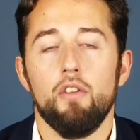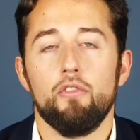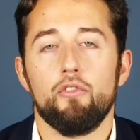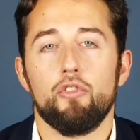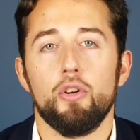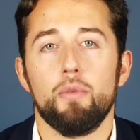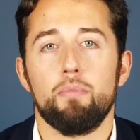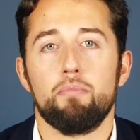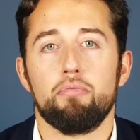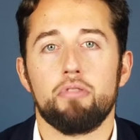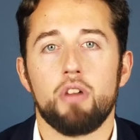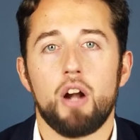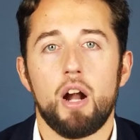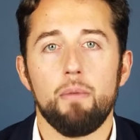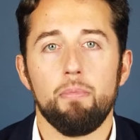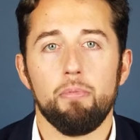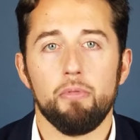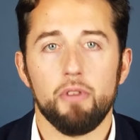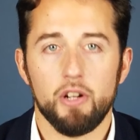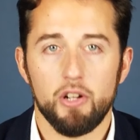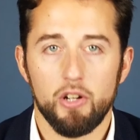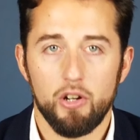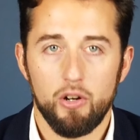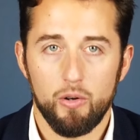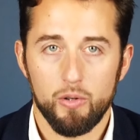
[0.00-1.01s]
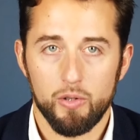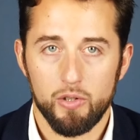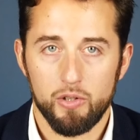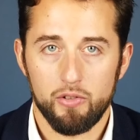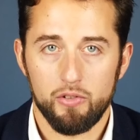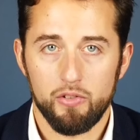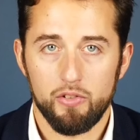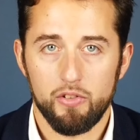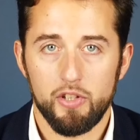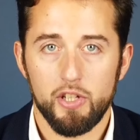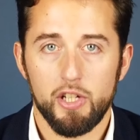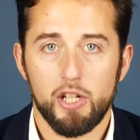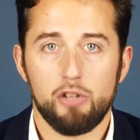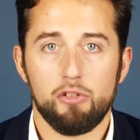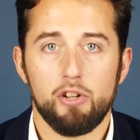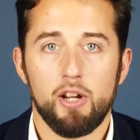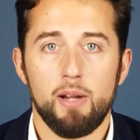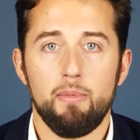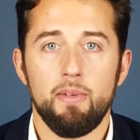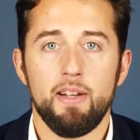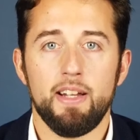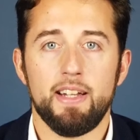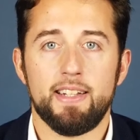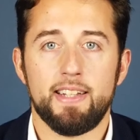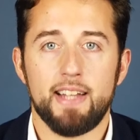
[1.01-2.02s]
For a property owner, the
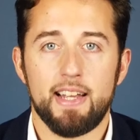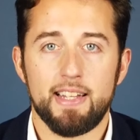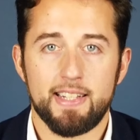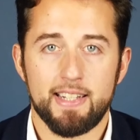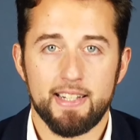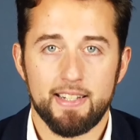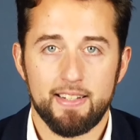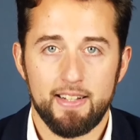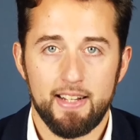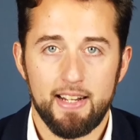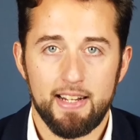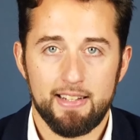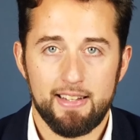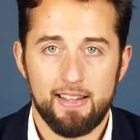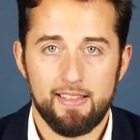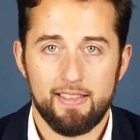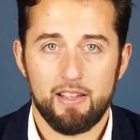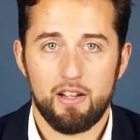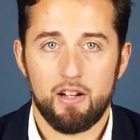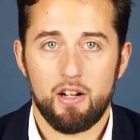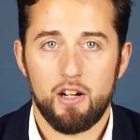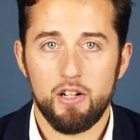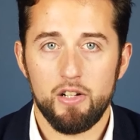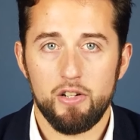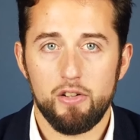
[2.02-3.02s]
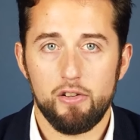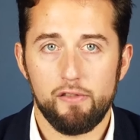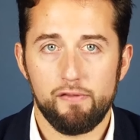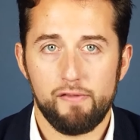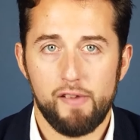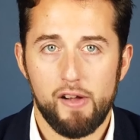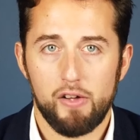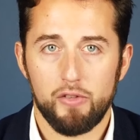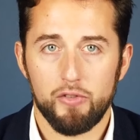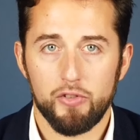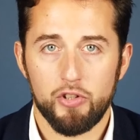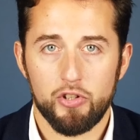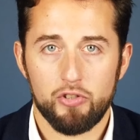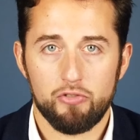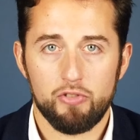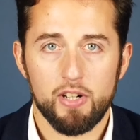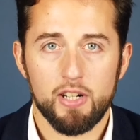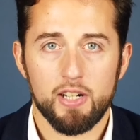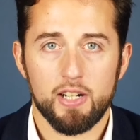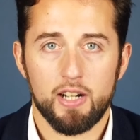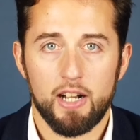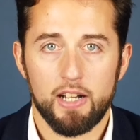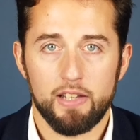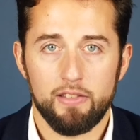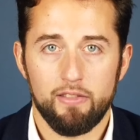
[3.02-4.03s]
agreement designates that the hunter follows
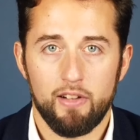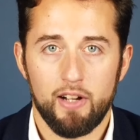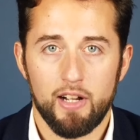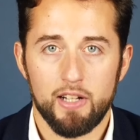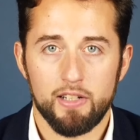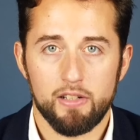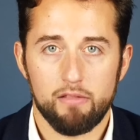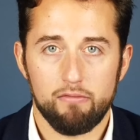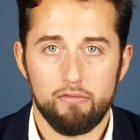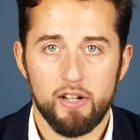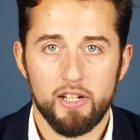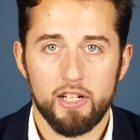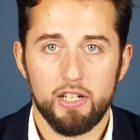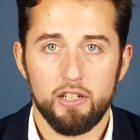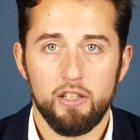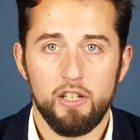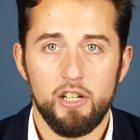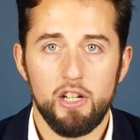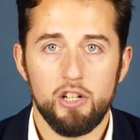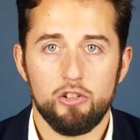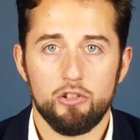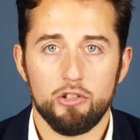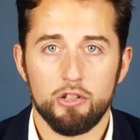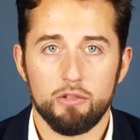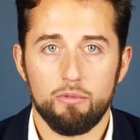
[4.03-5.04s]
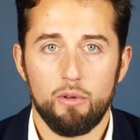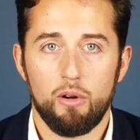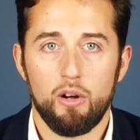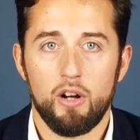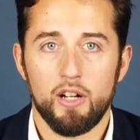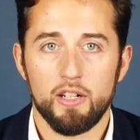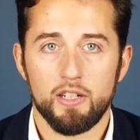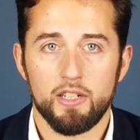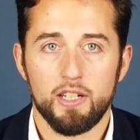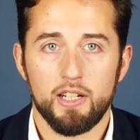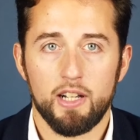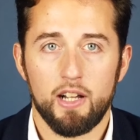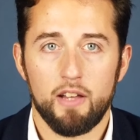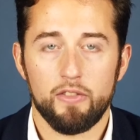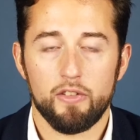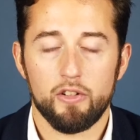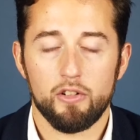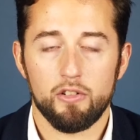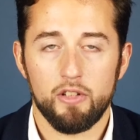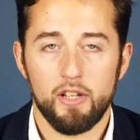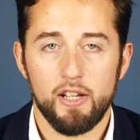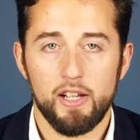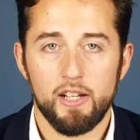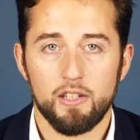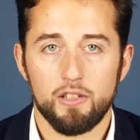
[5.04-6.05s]
strict guidelines and regulations while hunting on their
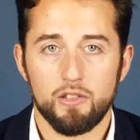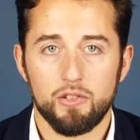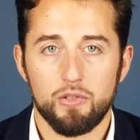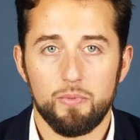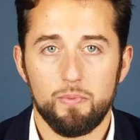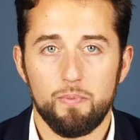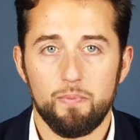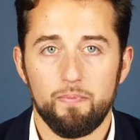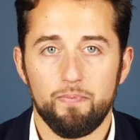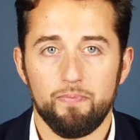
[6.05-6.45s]
land.